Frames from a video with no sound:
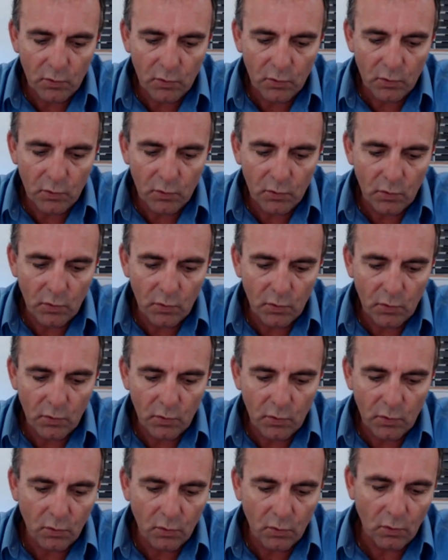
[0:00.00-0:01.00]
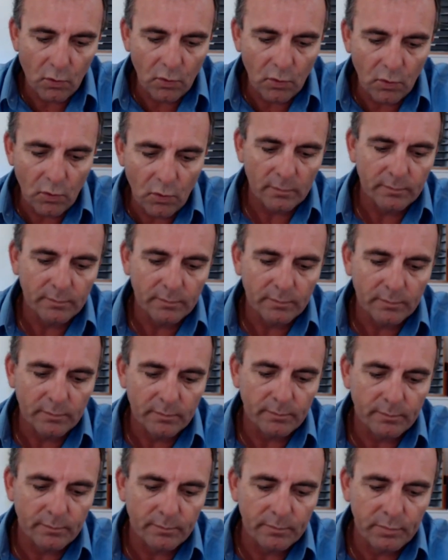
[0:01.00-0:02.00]
But the
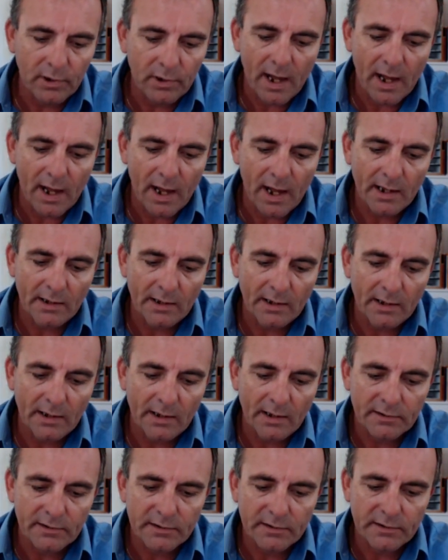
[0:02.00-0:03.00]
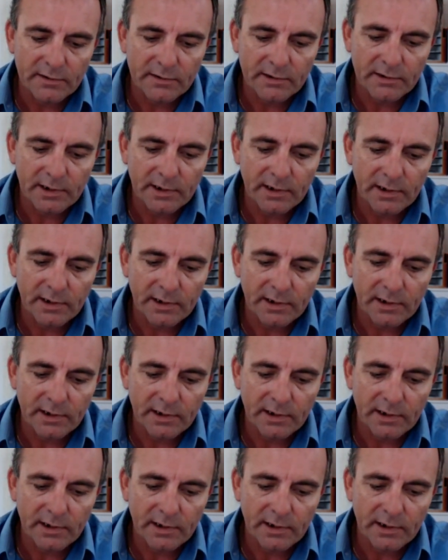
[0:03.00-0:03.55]
important part is that you can actually